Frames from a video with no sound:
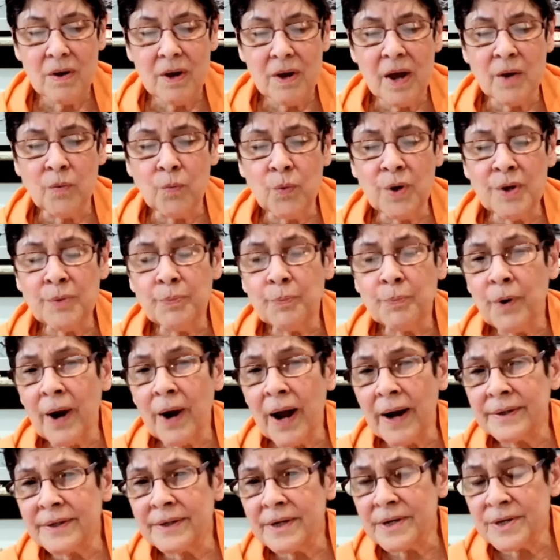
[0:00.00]
And with
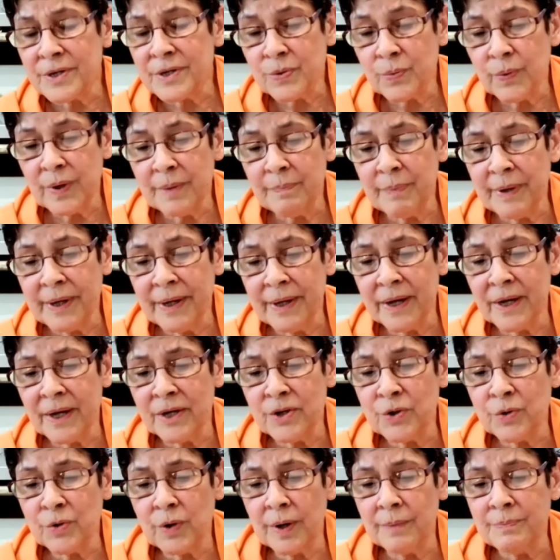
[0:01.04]
practice, we begin
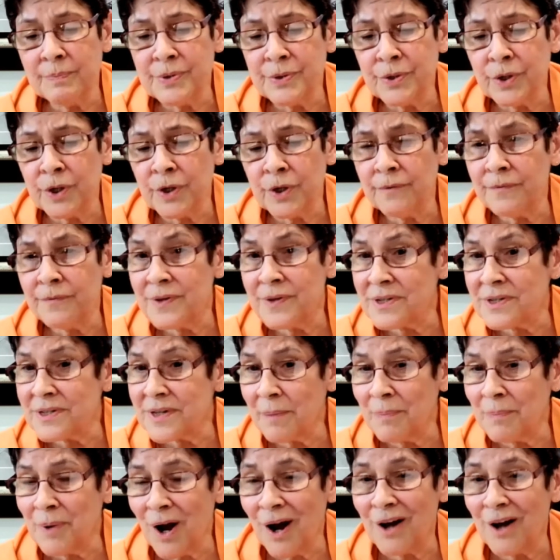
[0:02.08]
to observe the
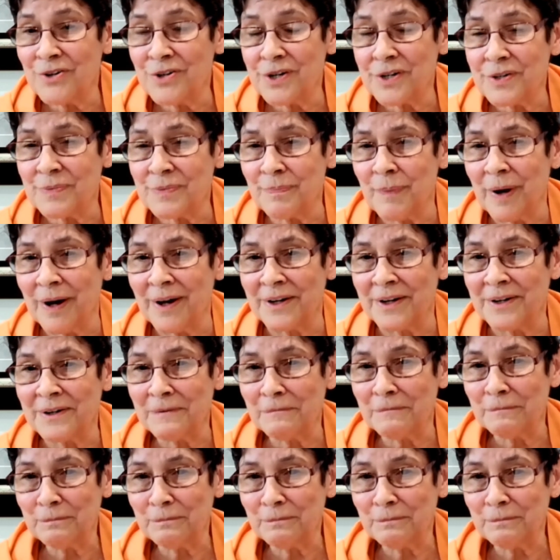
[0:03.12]
subconscious mind.